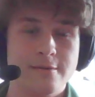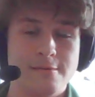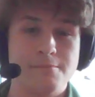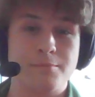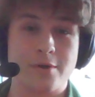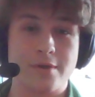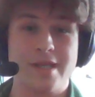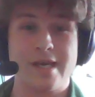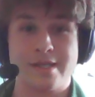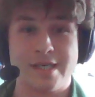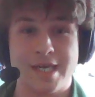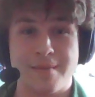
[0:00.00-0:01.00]
Personally,
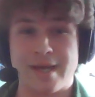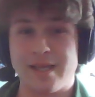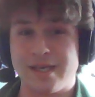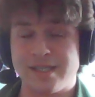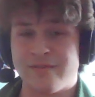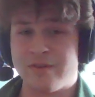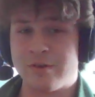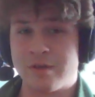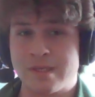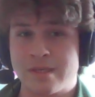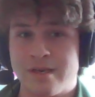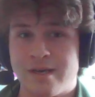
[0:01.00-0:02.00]
as a DM, I like to view
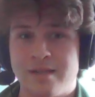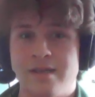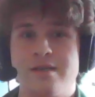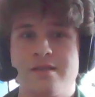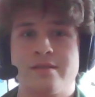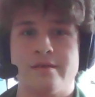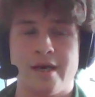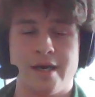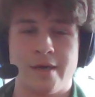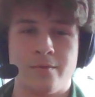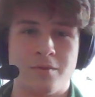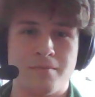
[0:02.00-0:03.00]
them as guidelines.
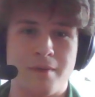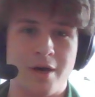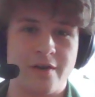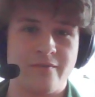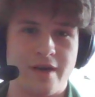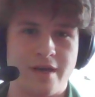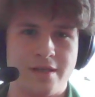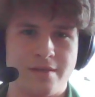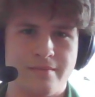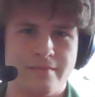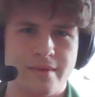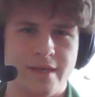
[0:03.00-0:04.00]
I will modify
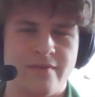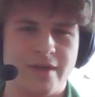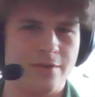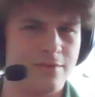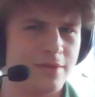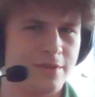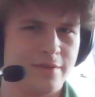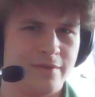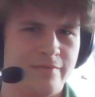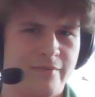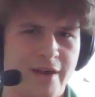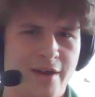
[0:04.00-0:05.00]
them if I don't think they're
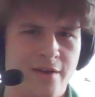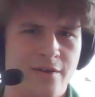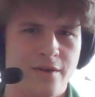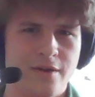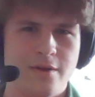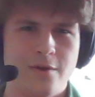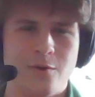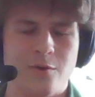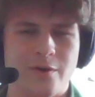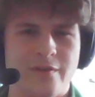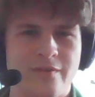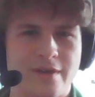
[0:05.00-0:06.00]
fair,
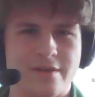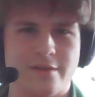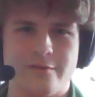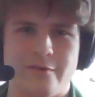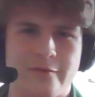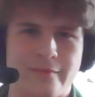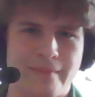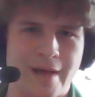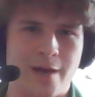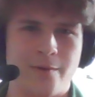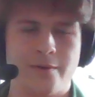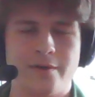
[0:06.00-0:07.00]
or if I think they're
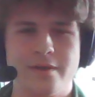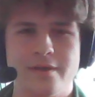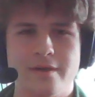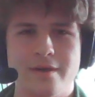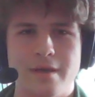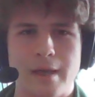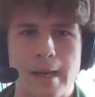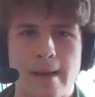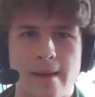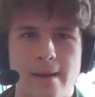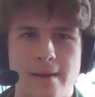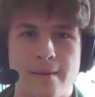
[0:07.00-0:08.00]
overpowered.
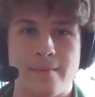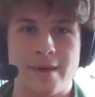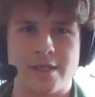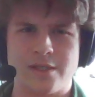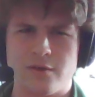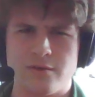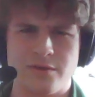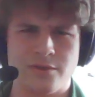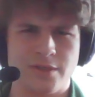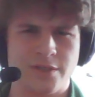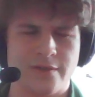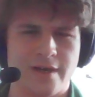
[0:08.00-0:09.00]
I don't
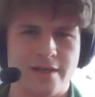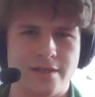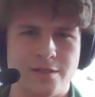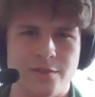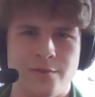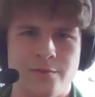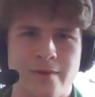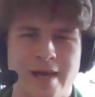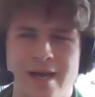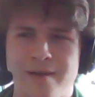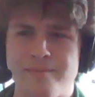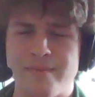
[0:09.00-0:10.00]
usually try to do
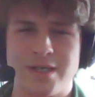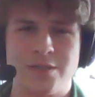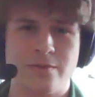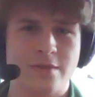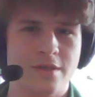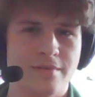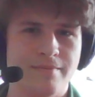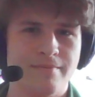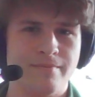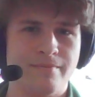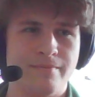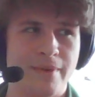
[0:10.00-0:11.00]
much with them,
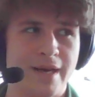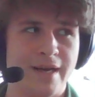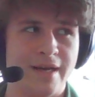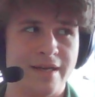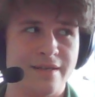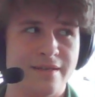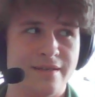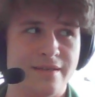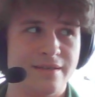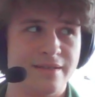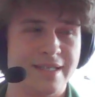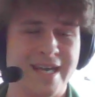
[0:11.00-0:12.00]
but
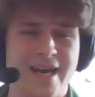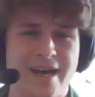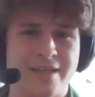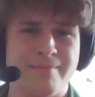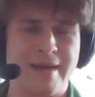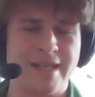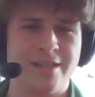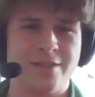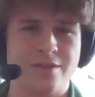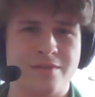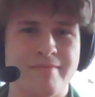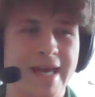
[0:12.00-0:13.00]
yeah, I mainly
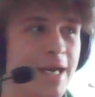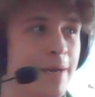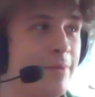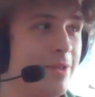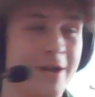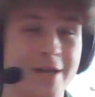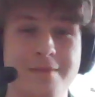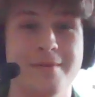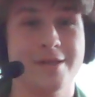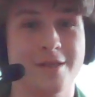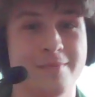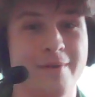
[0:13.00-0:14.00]
just make up a lot of them
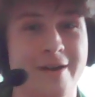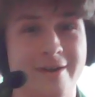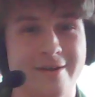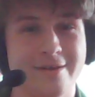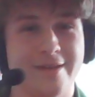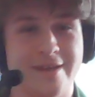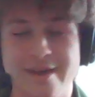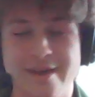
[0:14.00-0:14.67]
on the spot, honestly.